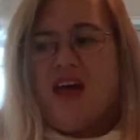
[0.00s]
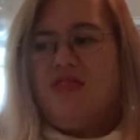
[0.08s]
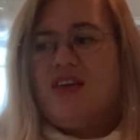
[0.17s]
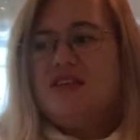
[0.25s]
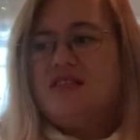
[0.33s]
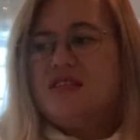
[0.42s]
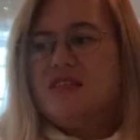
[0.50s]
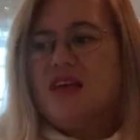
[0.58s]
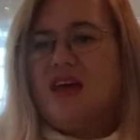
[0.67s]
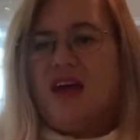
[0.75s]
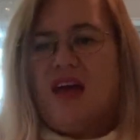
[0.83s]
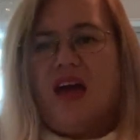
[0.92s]
This
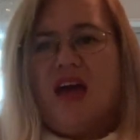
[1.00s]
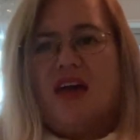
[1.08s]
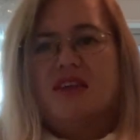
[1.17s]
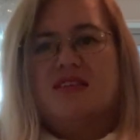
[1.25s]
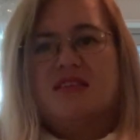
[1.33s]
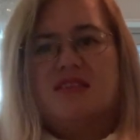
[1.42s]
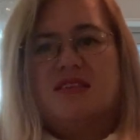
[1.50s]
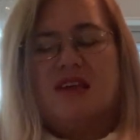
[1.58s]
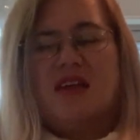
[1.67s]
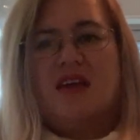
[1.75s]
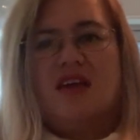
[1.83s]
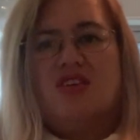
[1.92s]
is
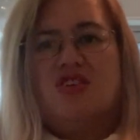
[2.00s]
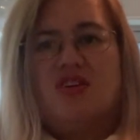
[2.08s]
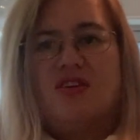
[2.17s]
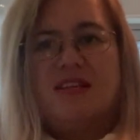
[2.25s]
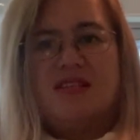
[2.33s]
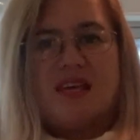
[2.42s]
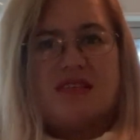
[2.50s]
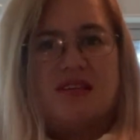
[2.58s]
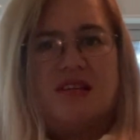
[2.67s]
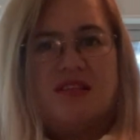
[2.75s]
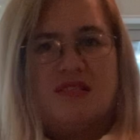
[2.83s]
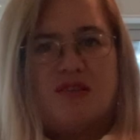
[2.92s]
ensuring
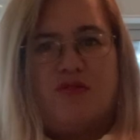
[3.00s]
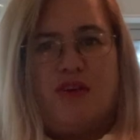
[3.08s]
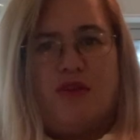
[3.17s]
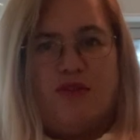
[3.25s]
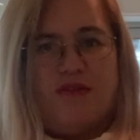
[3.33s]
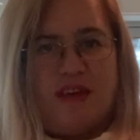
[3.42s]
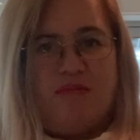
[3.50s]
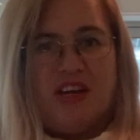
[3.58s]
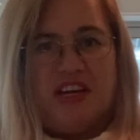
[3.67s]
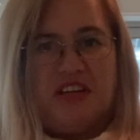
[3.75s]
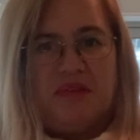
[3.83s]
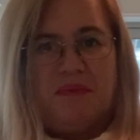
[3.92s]
sustenance for your
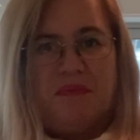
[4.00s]
family.